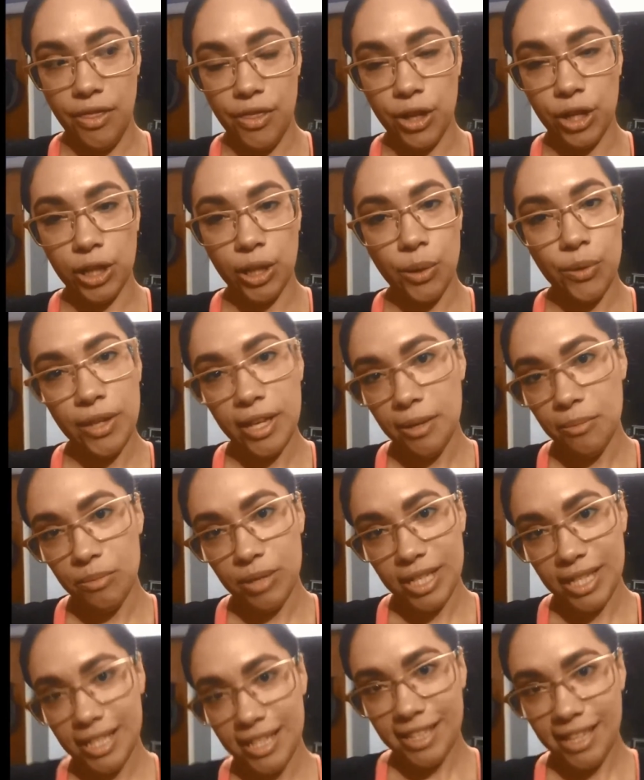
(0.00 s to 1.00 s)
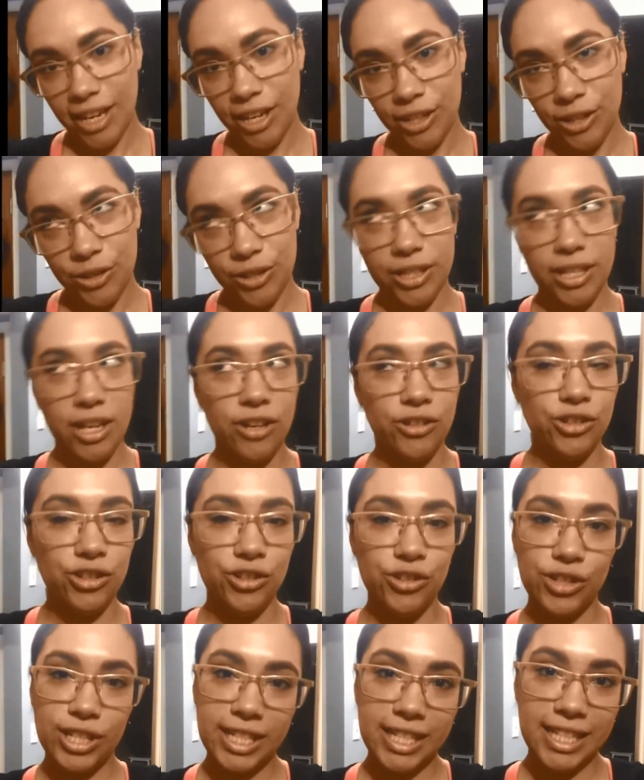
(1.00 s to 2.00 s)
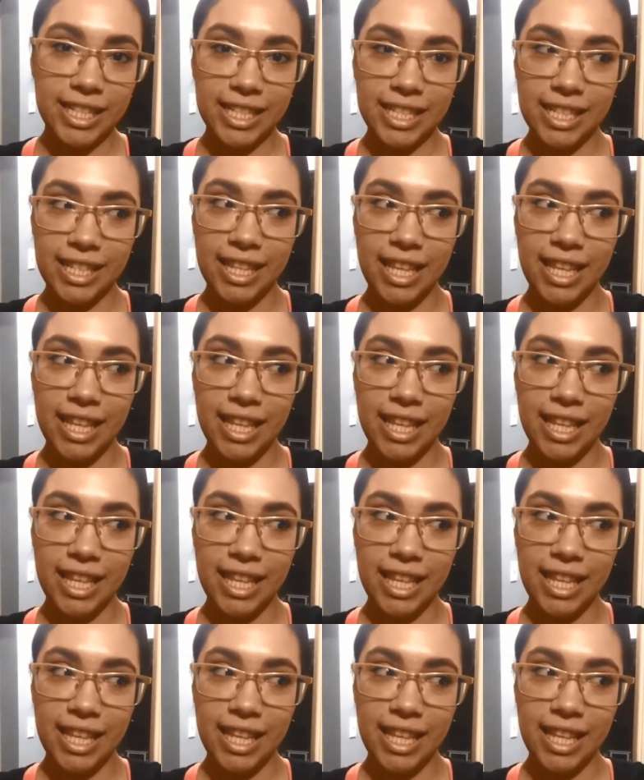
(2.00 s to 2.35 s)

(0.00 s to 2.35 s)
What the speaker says: the clothing bins that you see on streets,